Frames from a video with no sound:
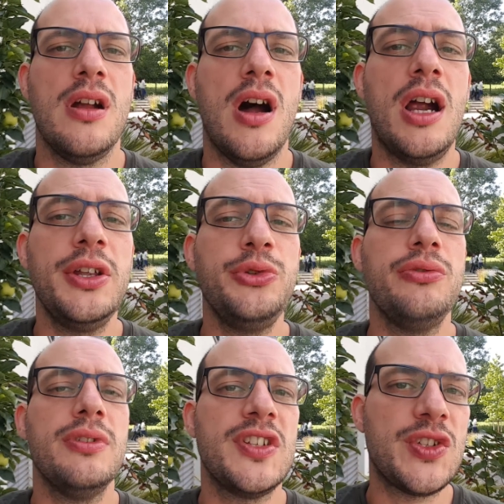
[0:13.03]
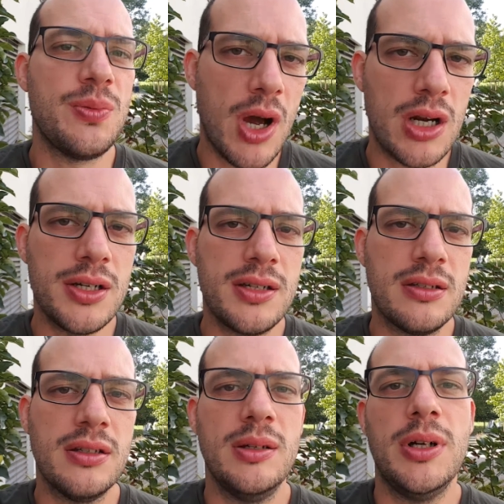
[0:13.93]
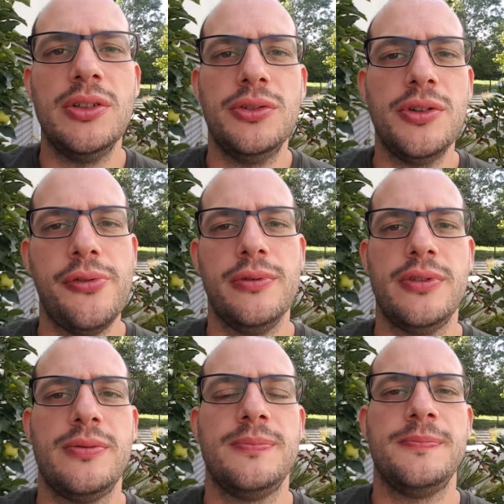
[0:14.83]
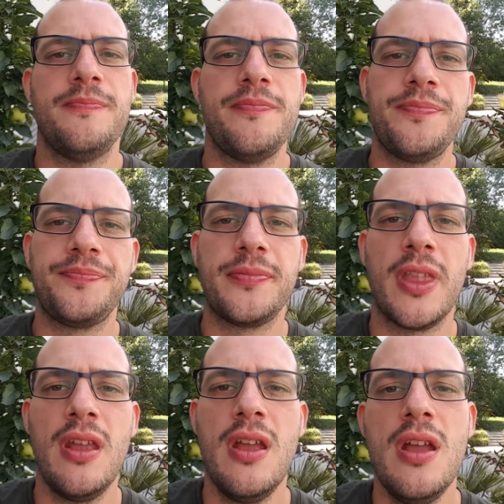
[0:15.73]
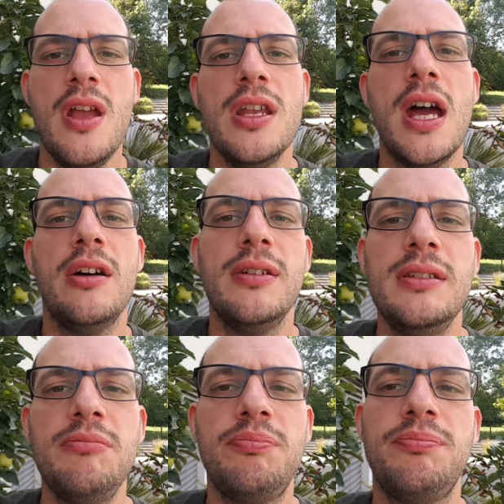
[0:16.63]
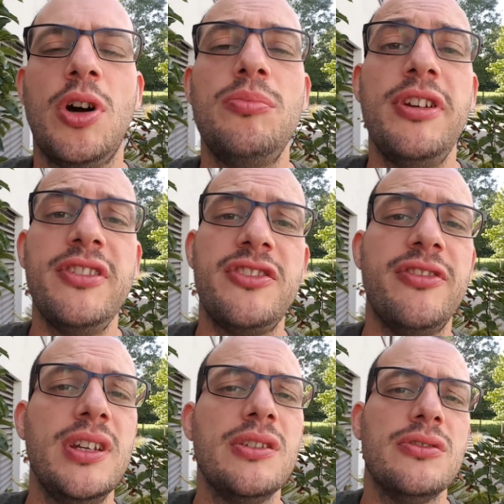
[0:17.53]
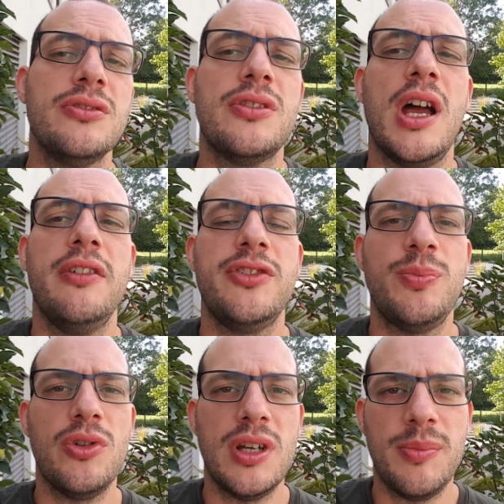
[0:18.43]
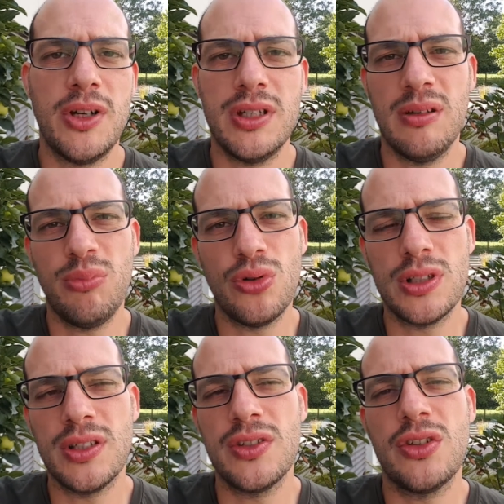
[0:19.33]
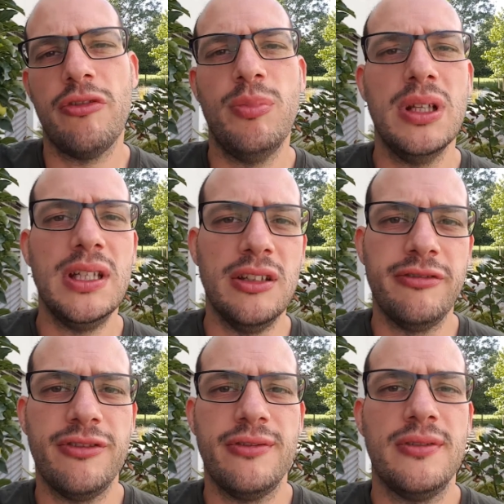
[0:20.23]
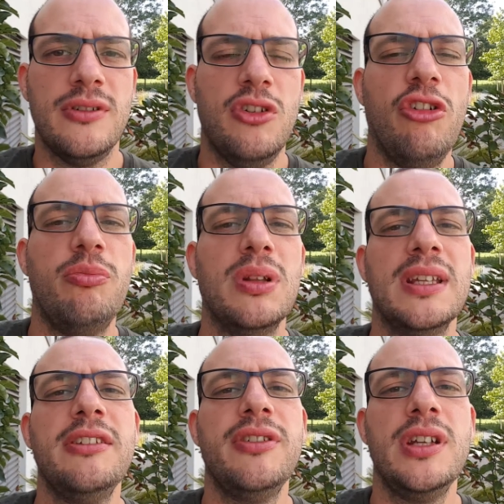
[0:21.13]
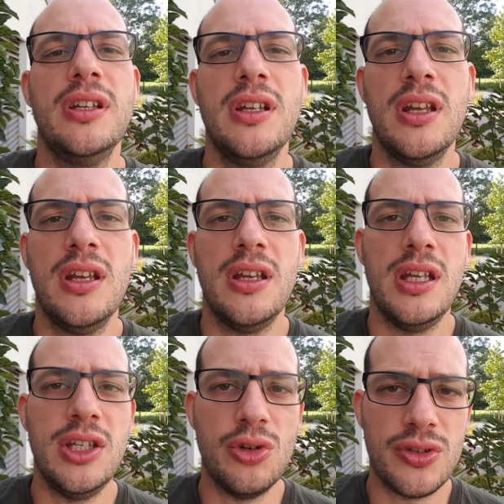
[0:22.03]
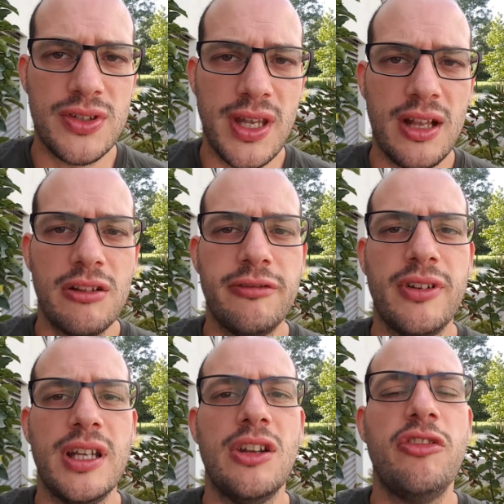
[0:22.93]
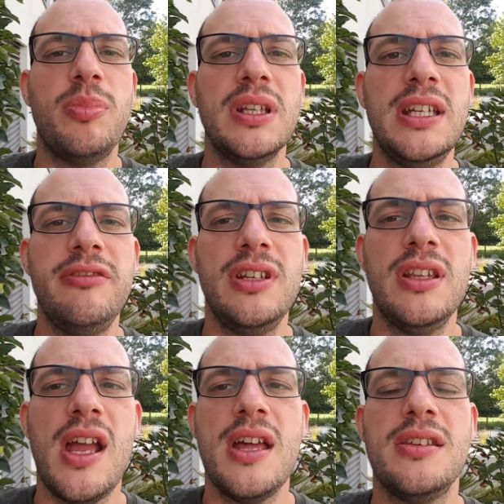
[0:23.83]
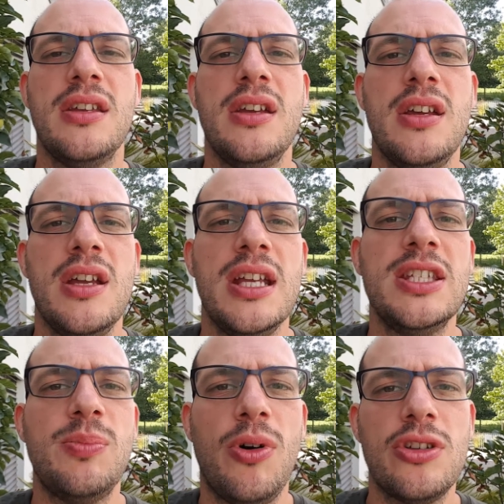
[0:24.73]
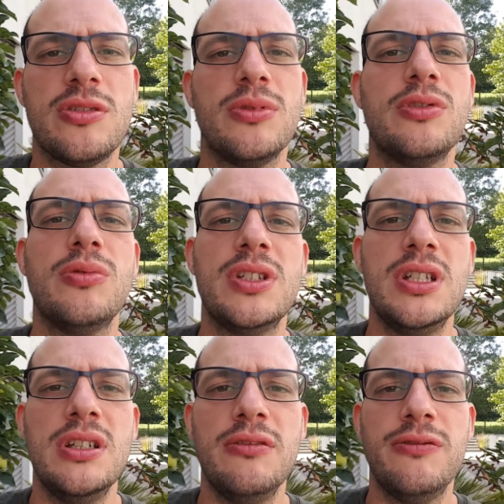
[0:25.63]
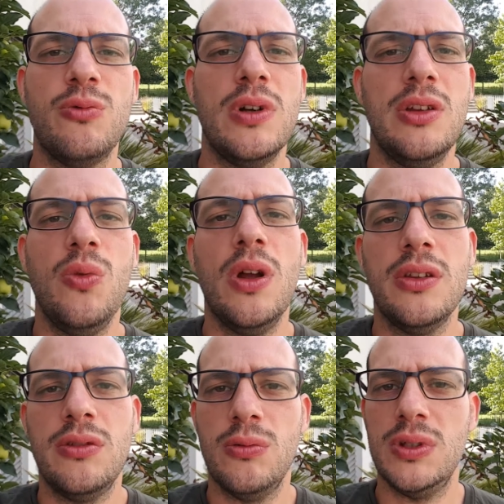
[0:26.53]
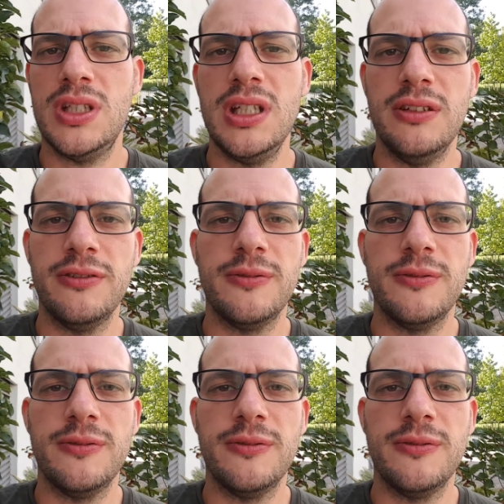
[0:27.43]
Are you smart about your goals? Now, on previous videos, I've spoken about the importance of belief, of believing in yourself, and of believing that it's possible to achieve what you want to achieve.